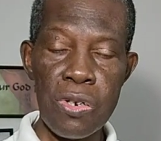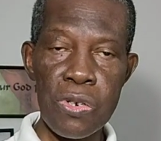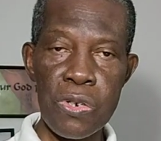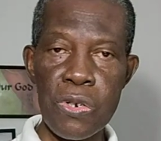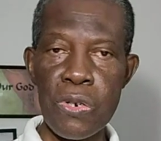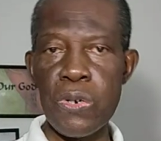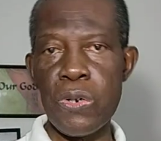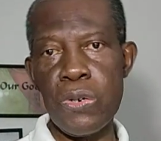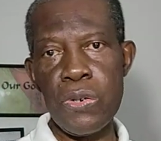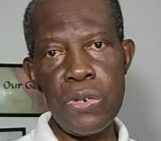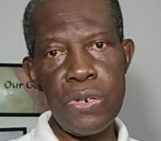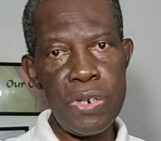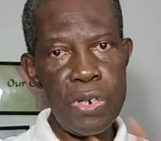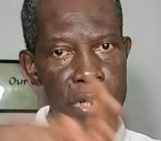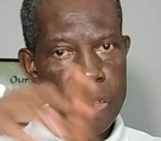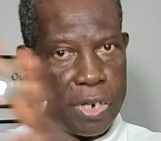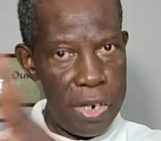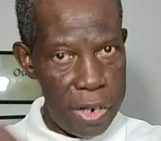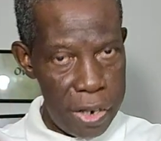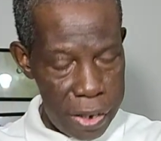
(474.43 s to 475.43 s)
to
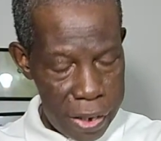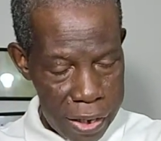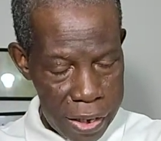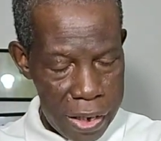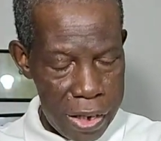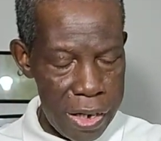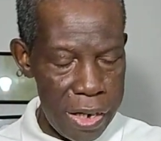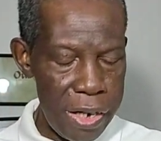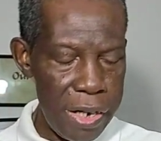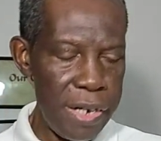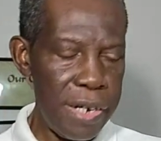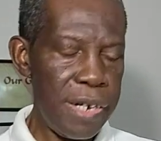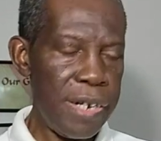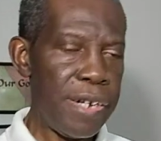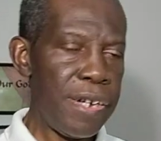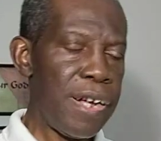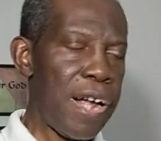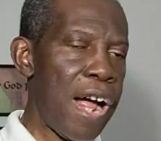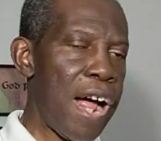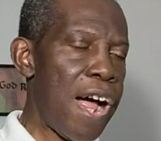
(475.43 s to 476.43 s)
the
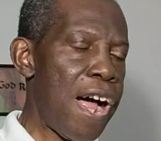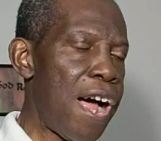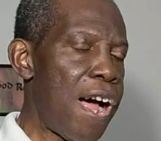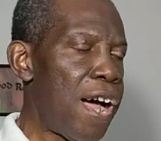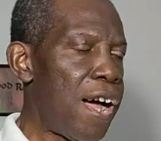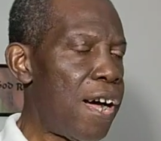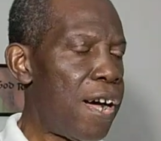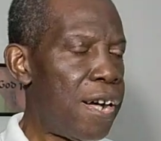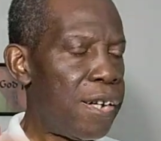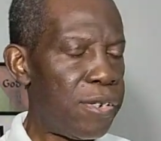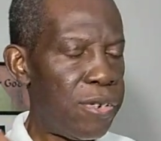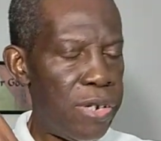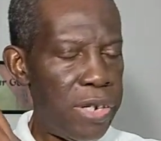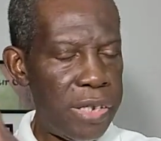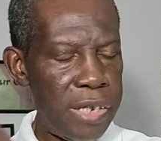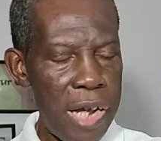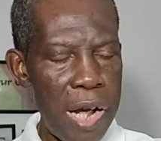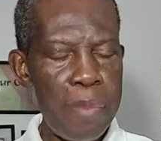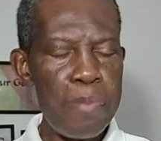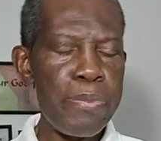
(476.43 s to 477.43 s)
uh, to the
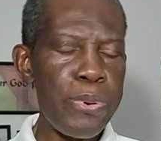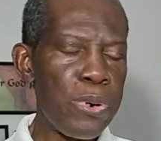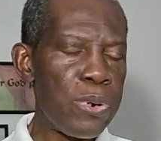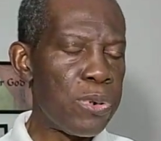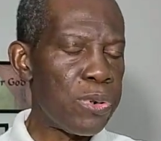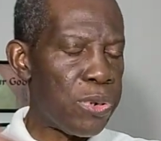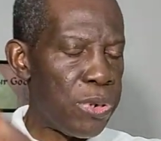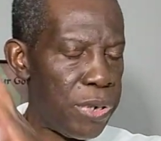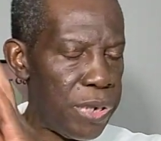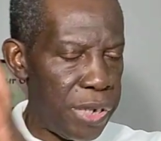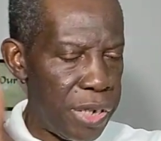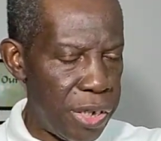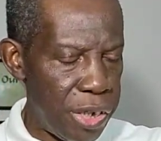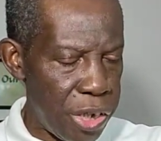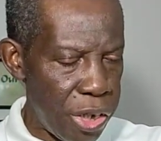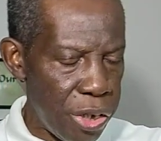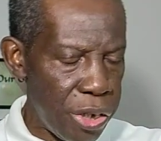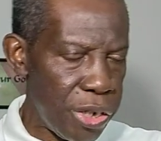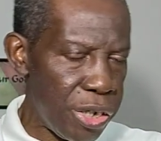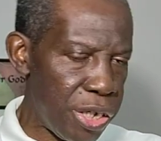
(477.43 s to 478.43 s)
temple, to the
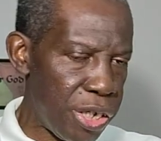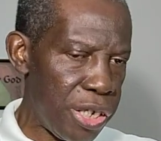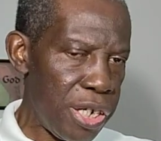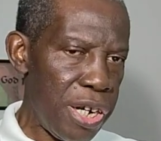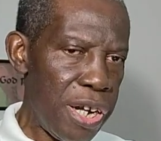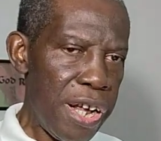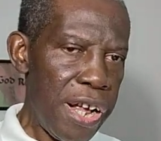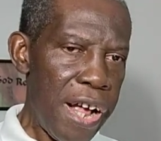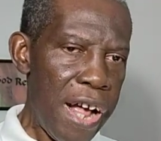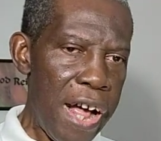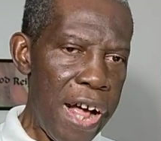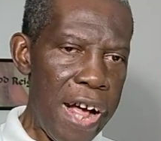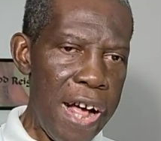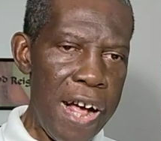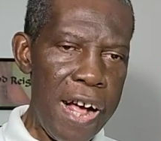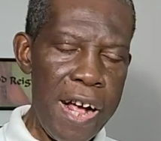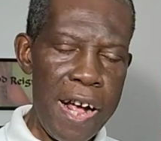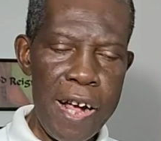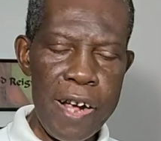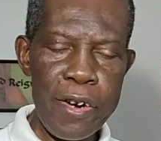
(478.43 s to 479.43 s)
church,
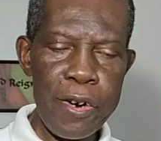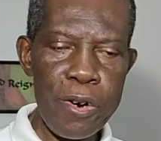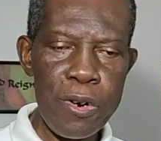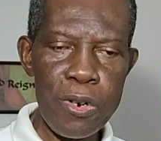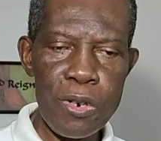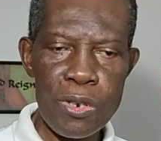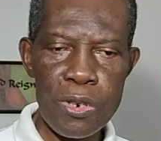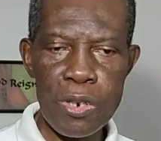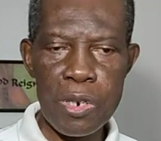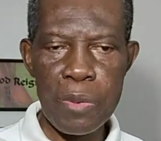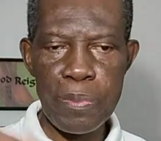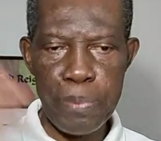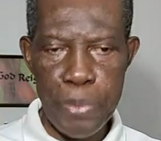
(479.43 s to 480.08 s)
uh, you know, to the